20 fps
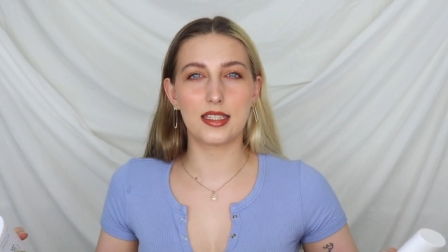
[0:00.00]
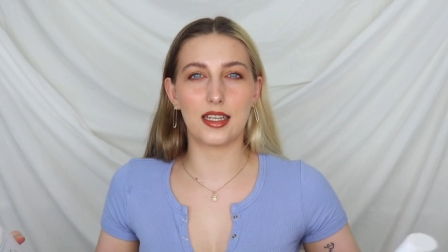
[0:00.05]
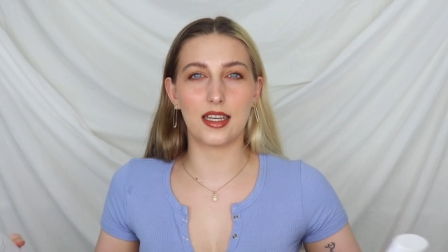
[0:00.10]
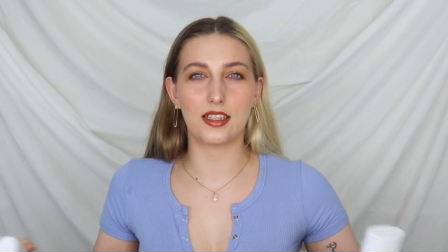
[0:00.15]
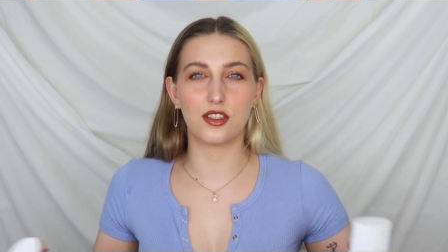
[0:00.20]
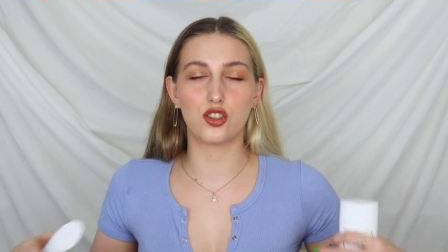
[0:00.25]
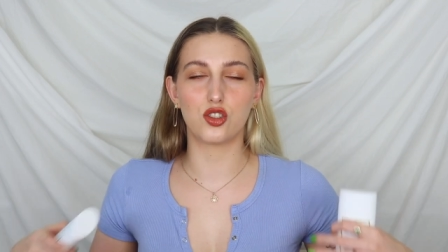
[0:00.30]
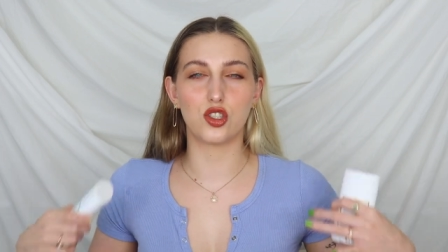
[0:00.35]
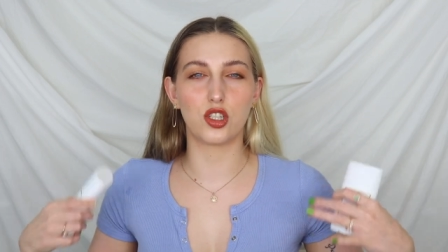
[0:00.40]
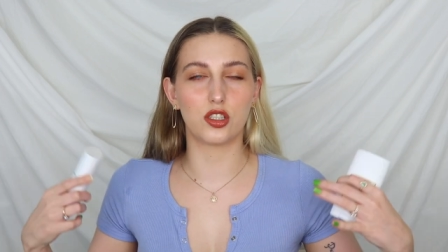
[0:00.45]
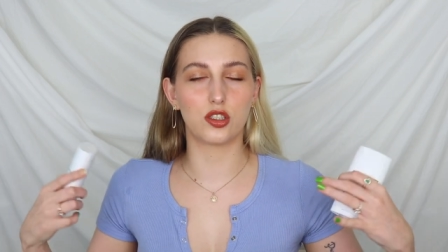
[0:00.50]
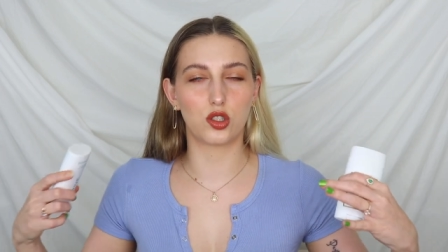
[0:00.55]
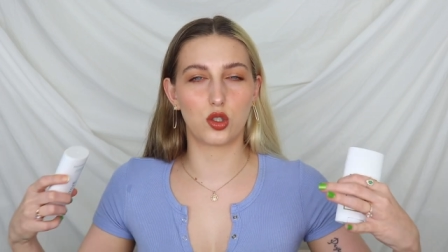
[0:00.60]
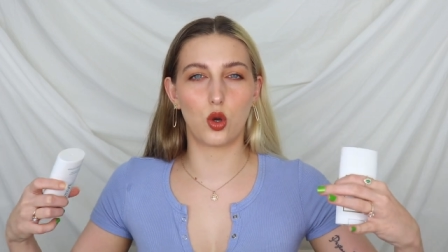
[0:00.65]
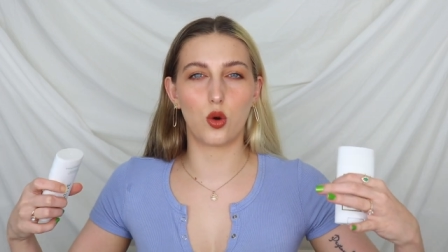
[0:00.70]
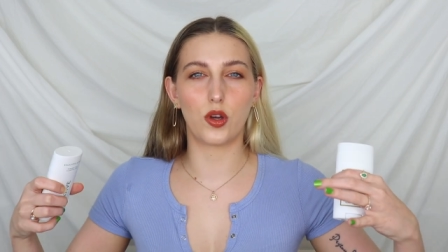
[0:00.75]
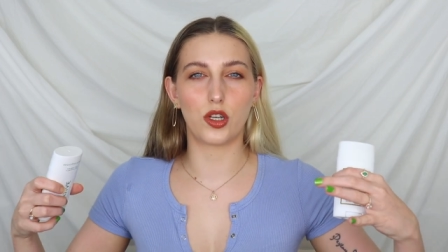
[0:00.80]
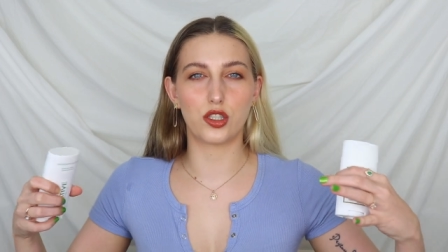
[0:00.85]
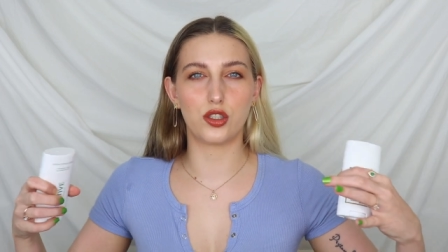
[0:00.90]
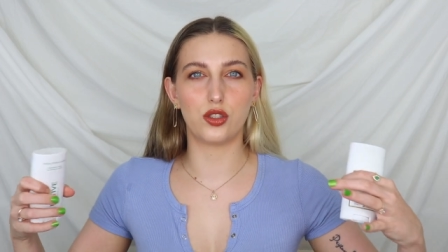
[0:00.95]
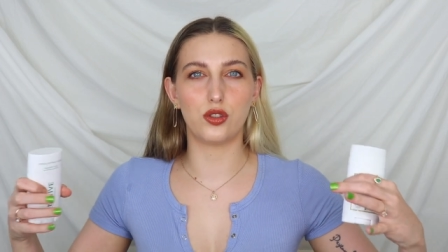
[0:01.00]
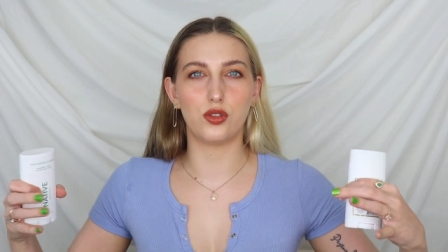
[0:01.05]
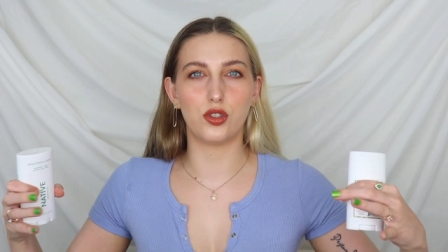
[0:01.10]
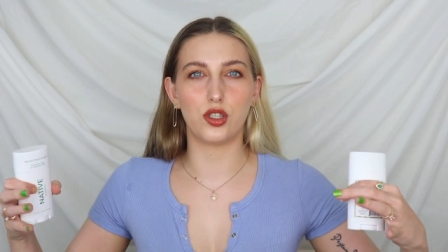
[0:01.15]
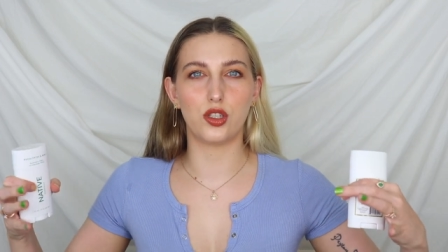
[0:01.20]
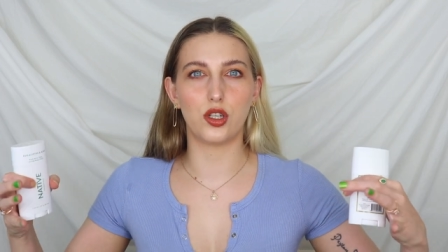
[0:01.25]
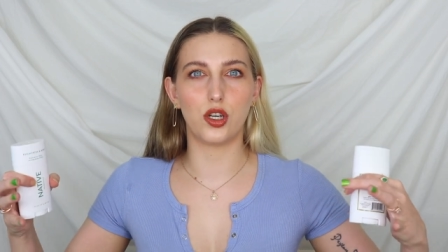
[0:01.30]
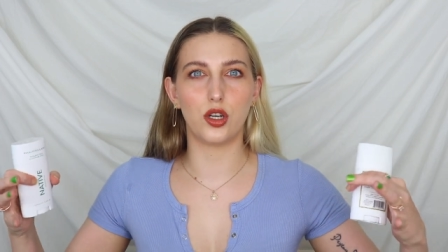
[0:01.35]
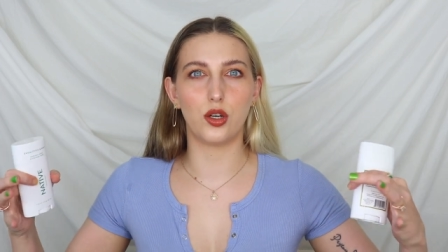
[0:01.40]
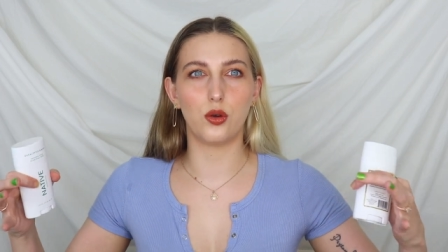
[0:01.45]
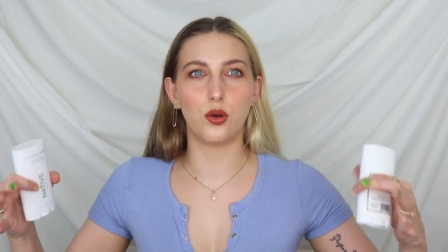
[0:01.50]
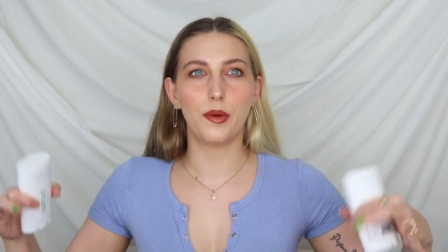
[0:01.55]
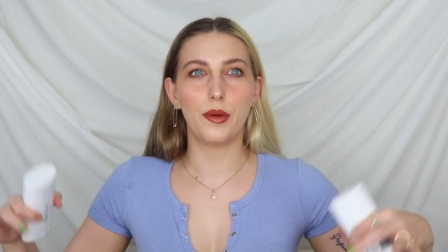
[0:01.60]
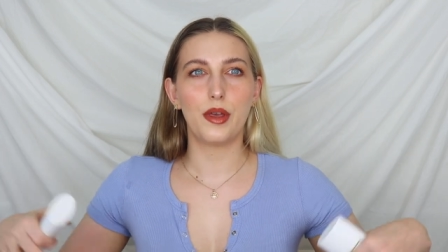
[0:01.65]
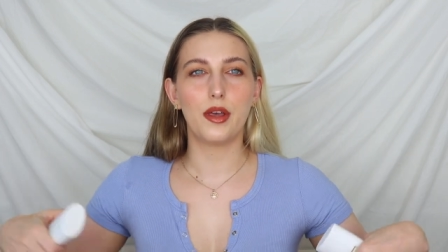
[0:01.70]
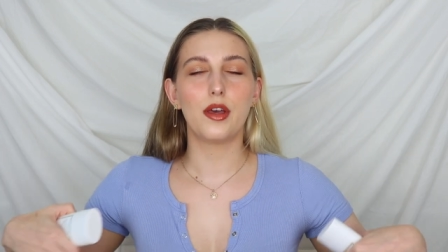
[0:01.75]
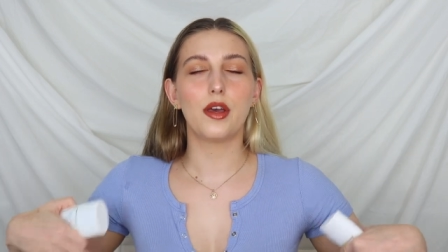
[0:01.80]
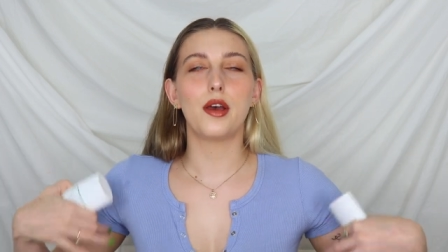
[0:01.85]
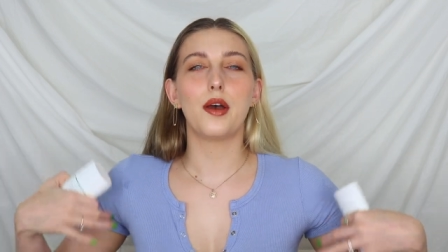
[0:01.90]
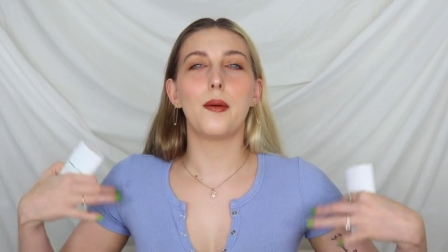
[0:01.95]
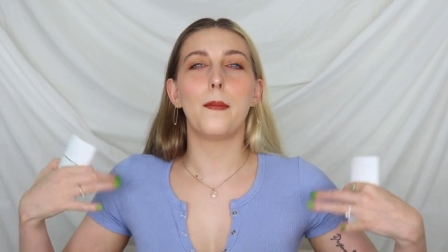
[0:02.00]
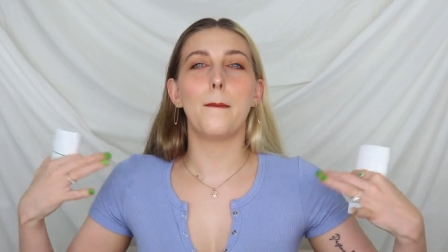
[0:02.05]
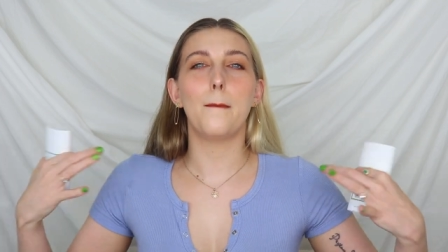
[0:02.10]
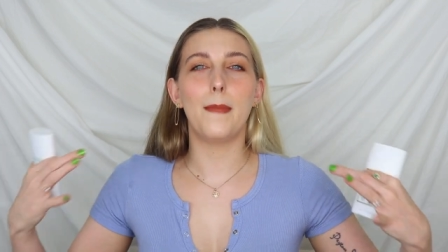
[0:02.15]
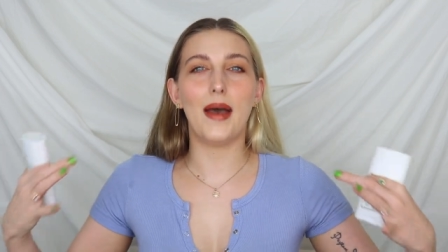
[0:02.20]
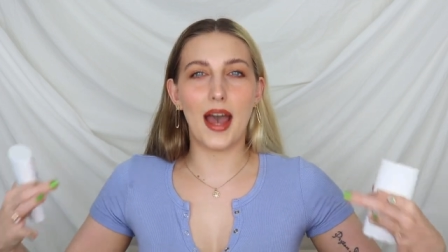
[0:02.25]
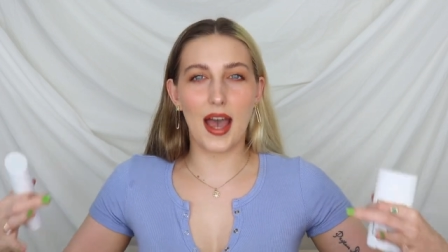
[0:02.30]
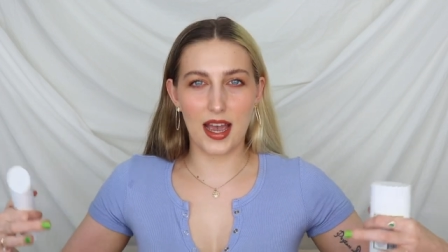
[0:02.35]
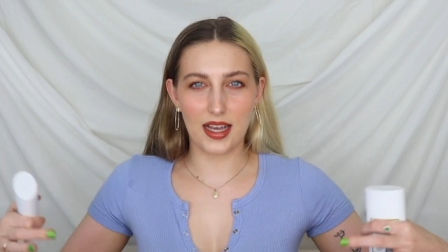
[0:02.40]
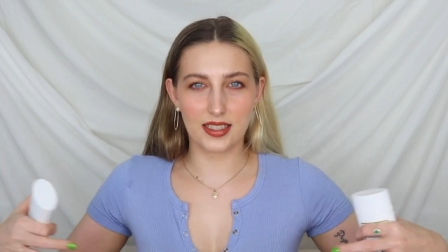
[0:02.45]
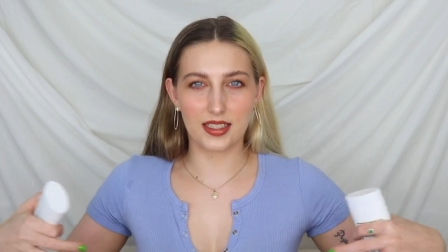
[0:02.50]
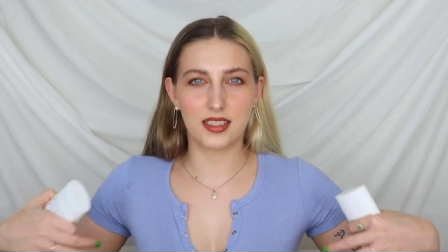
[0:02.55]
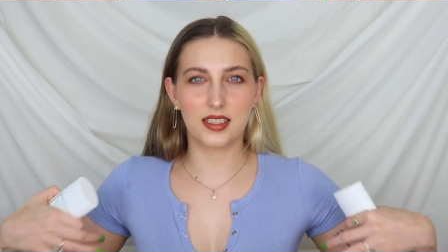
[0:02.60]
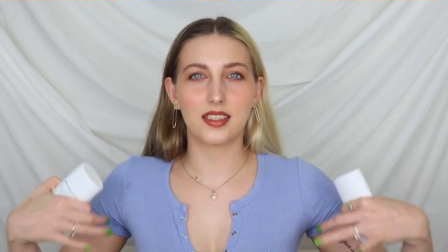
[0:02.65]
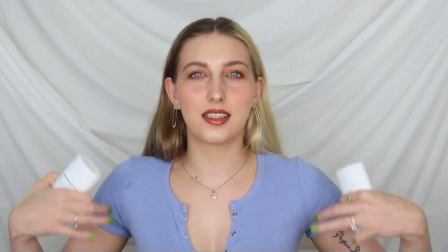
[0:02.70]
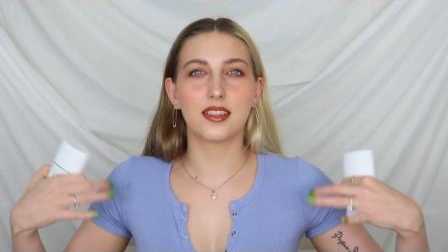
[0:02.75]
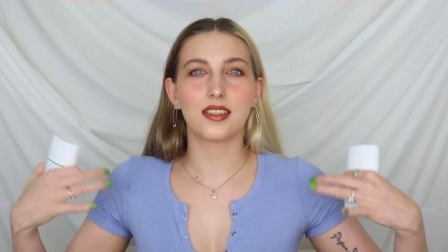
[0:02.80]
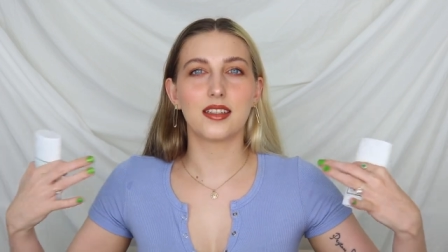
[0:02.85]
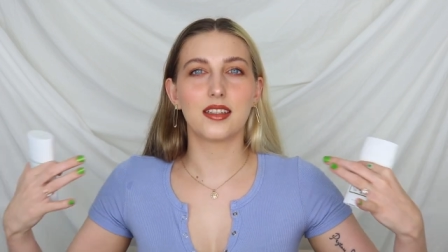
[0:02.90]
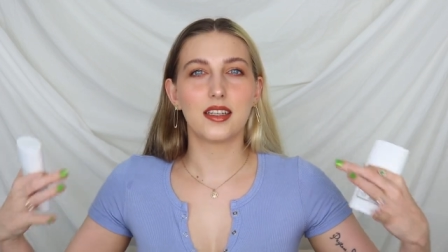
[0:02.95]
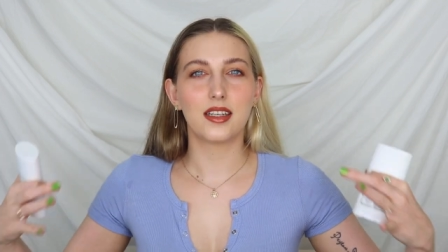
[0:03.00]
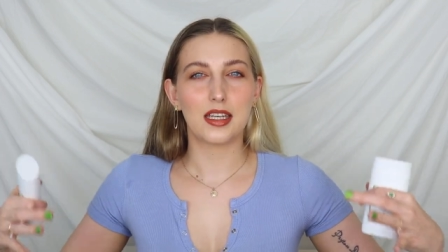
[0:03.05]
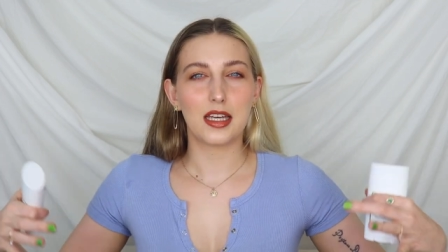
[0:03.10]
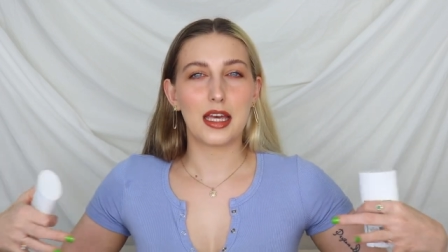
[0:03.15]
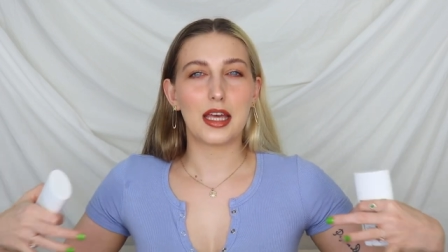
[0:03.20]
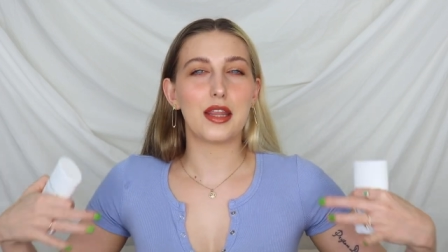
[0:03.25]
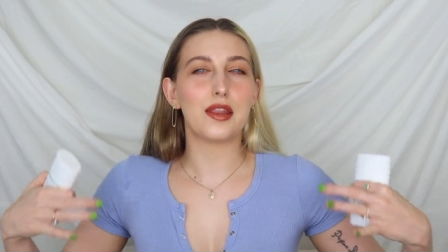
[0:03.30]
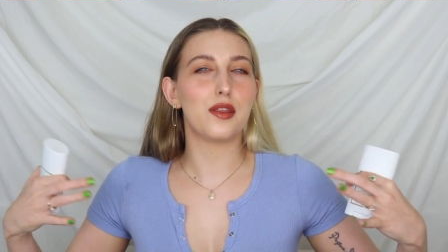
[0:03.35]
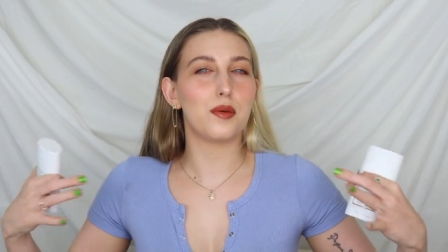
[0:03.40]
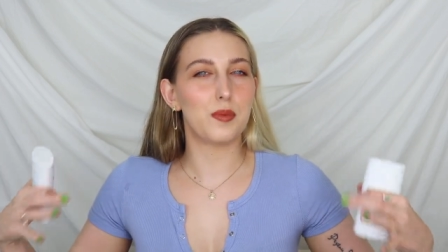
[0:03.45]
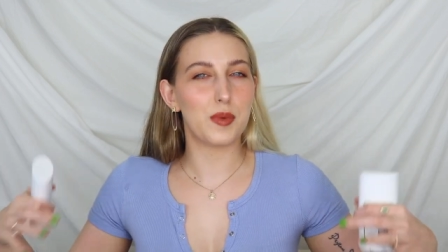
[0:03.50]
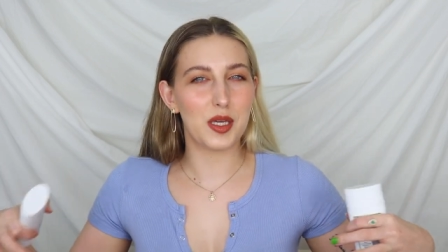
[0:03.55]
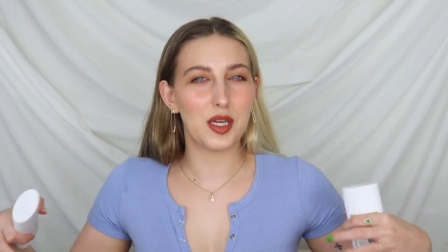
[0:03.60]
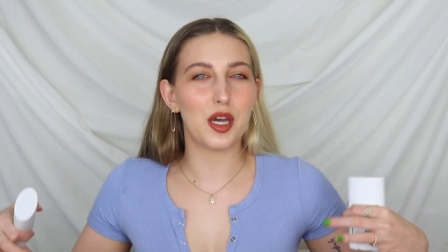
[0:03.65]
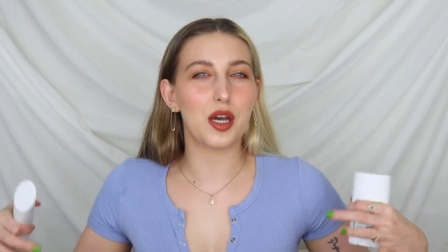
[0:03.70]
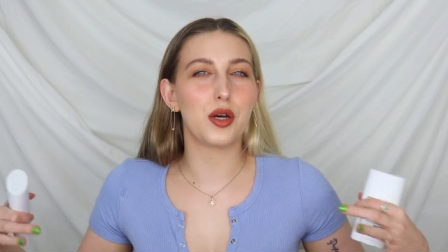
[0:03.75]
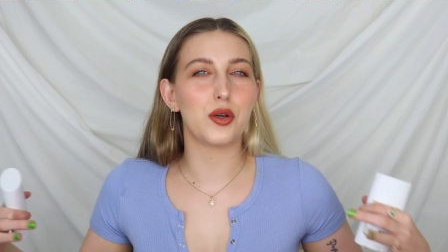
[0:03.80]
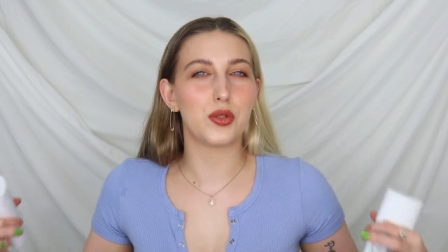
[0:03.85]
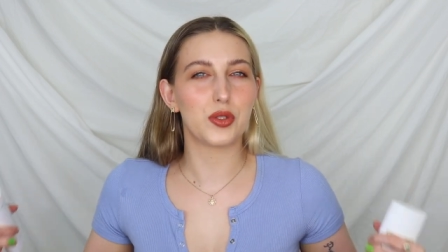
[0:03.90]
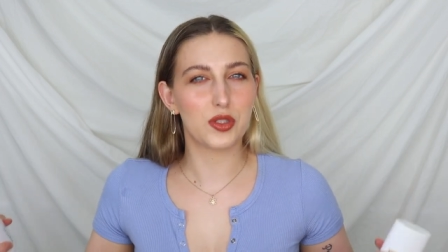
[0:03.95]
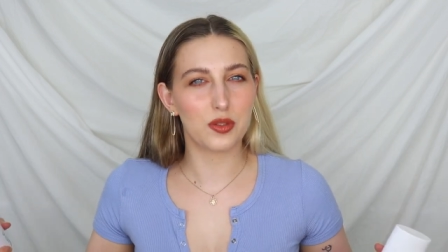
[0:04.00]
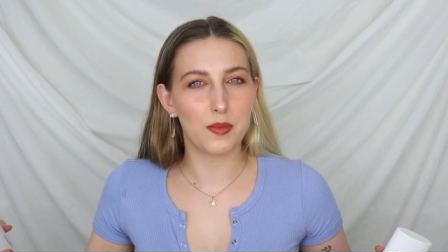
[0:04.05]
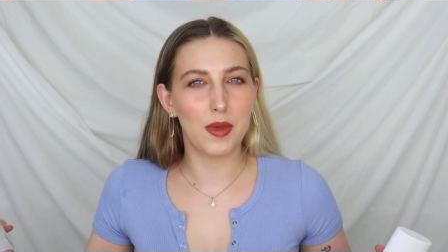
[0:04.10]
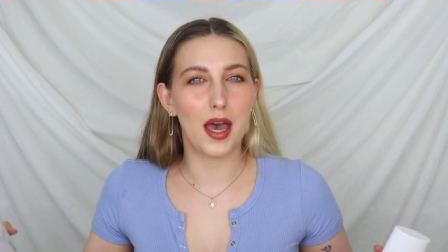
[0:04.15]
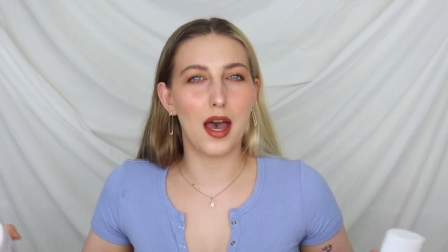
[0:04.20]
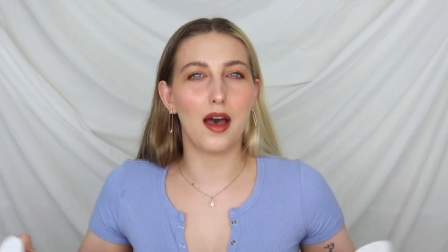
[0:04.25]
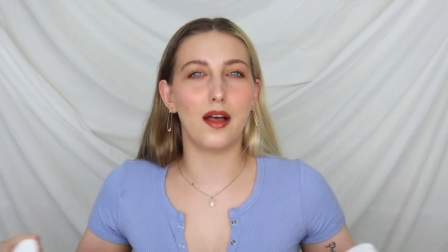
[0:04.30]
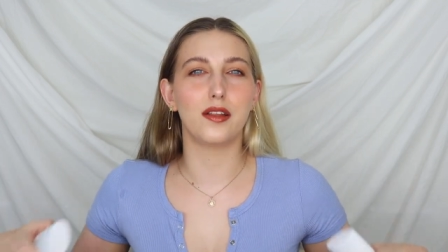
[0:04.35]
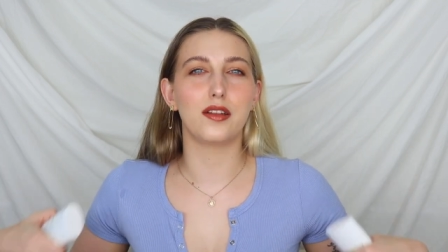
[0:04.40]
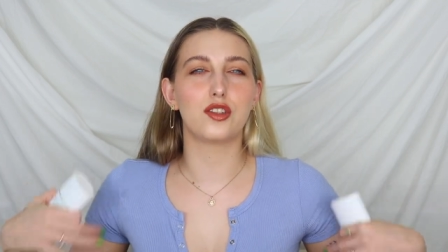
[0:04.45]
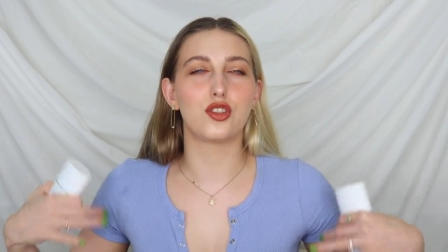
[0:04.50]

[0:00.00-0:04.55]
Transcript: It's just going to, you know, mask the BO smell.